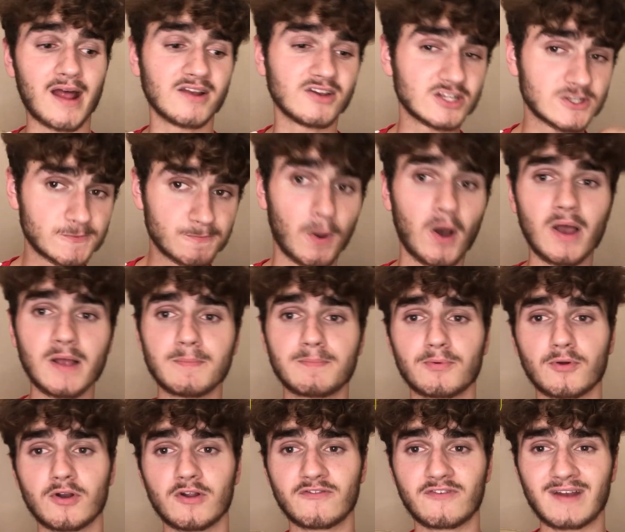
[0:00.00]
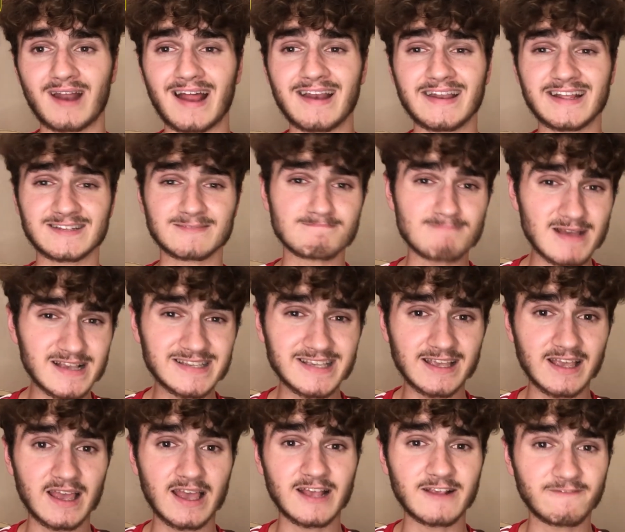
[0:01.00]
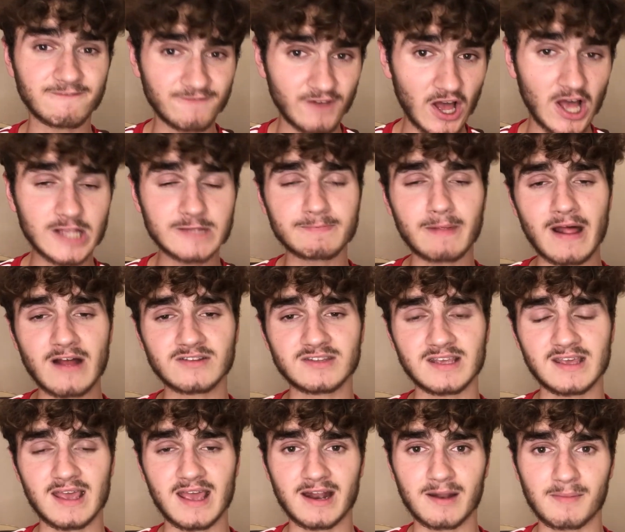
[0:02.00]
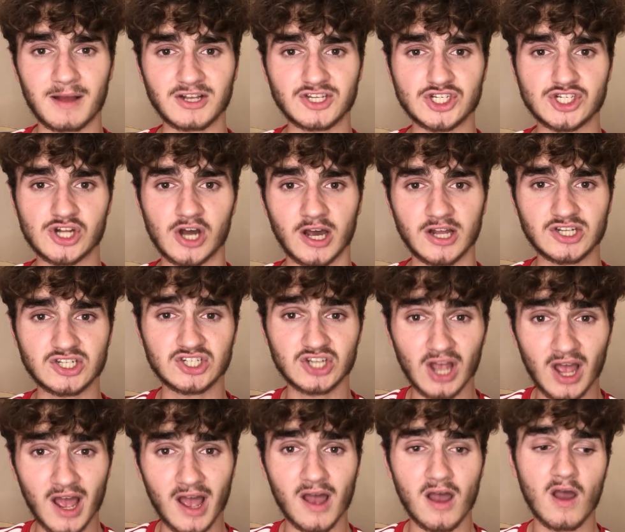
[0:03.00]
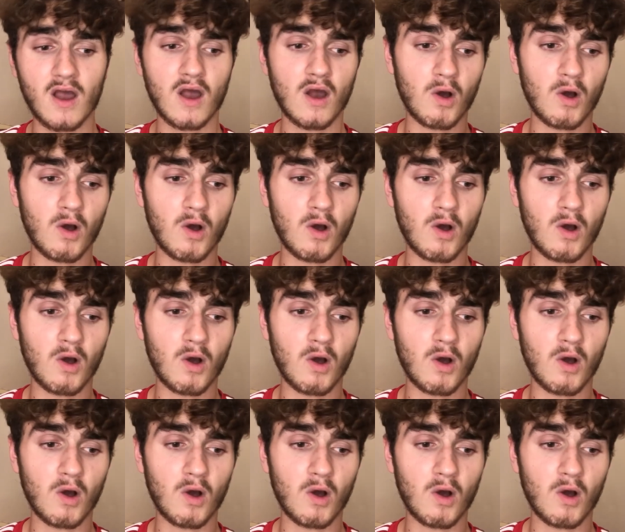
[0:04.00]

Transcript: And despite Bruno Fernandes missing his first penalty in a Manchester United shirt,